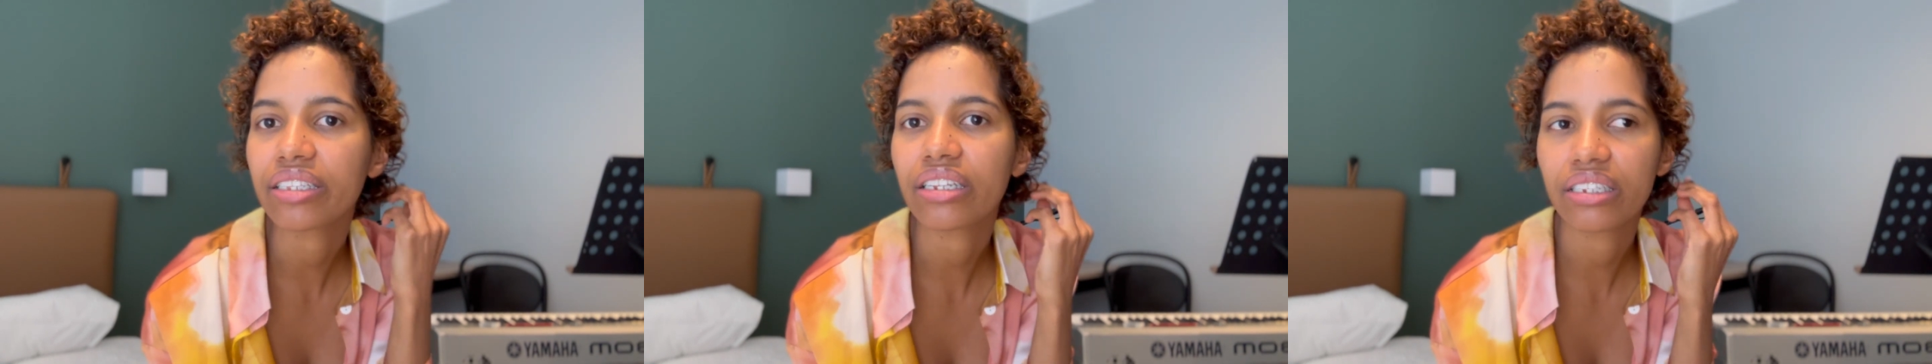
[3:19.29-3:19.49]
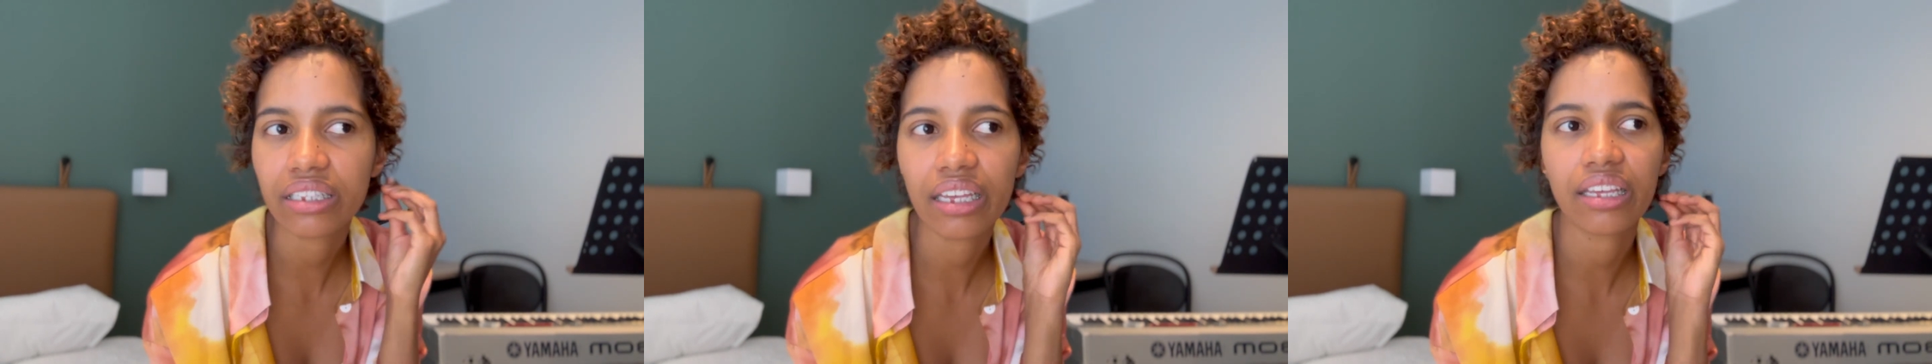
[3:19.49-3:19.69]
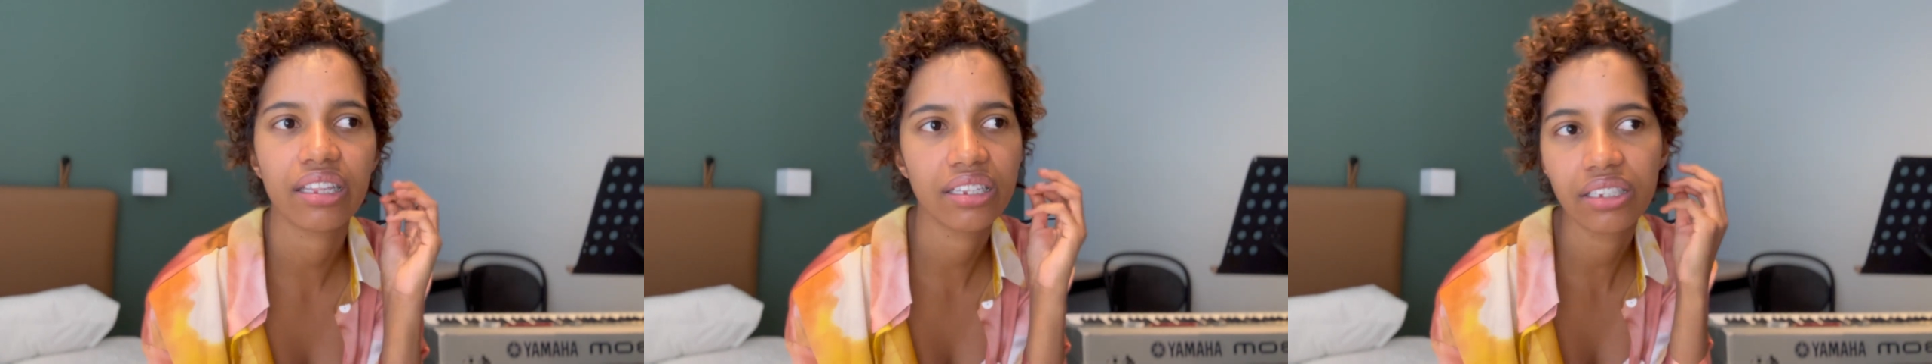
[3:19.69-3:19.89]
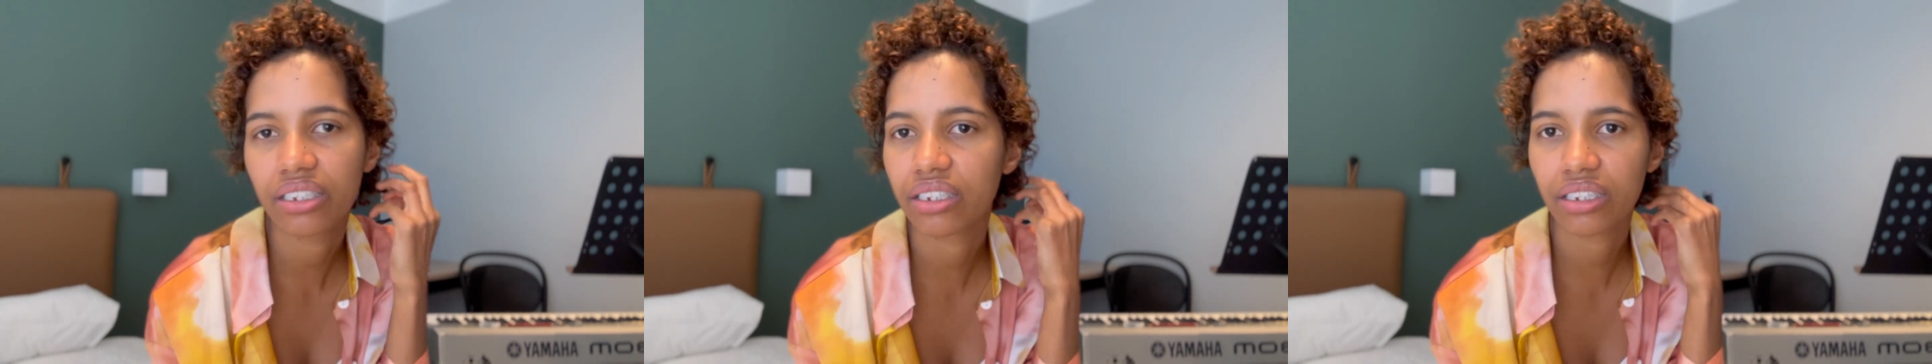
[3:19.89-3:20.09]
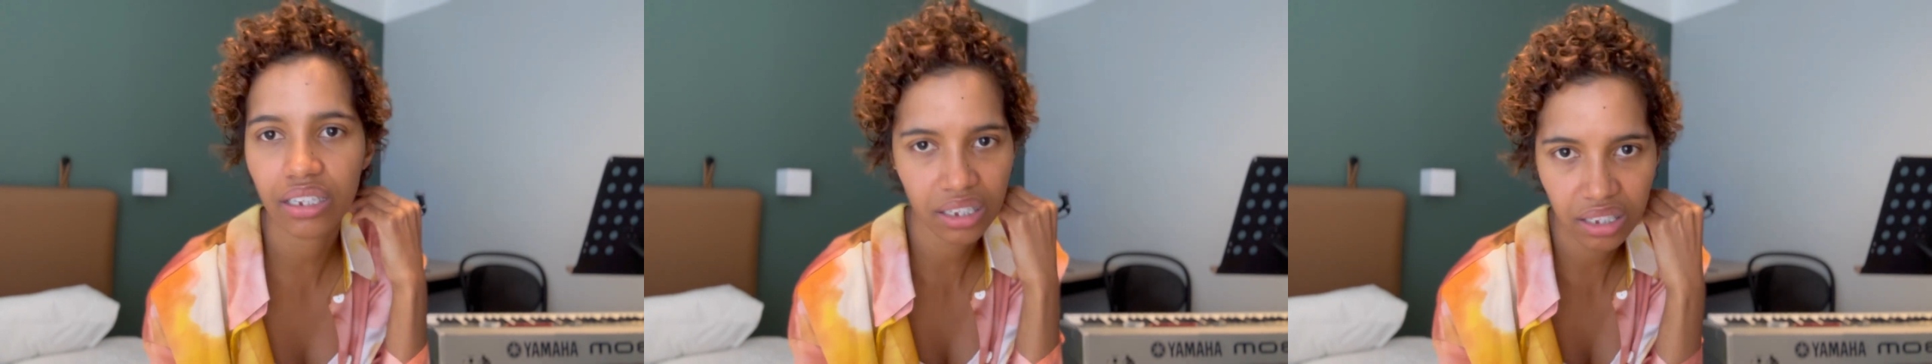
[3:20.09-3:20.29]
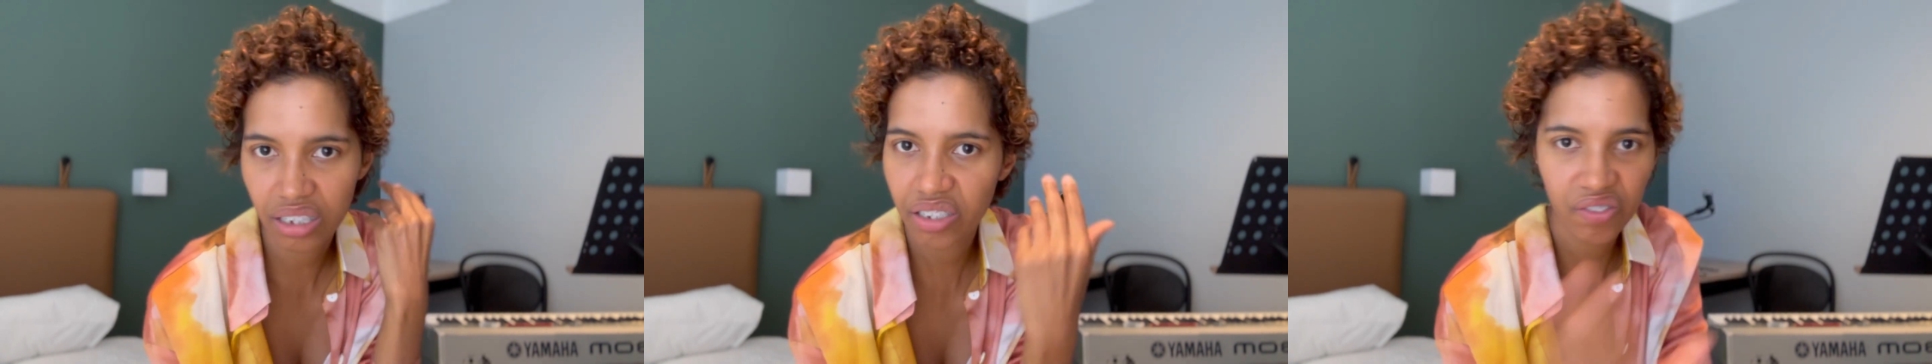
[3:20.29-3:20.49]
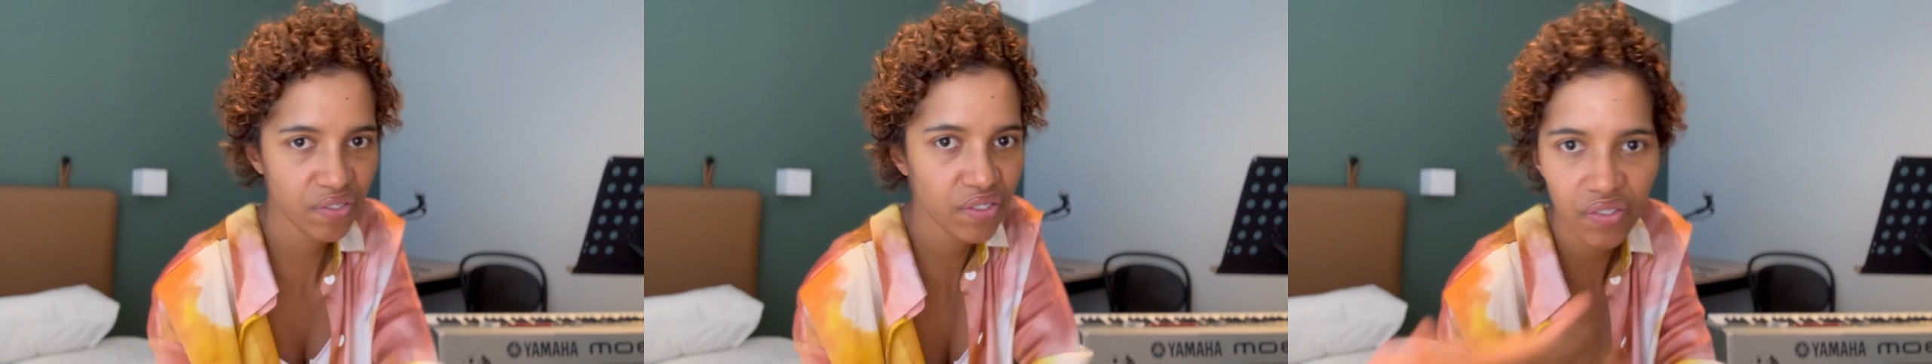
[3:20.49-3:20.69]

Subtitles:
And it's like, it's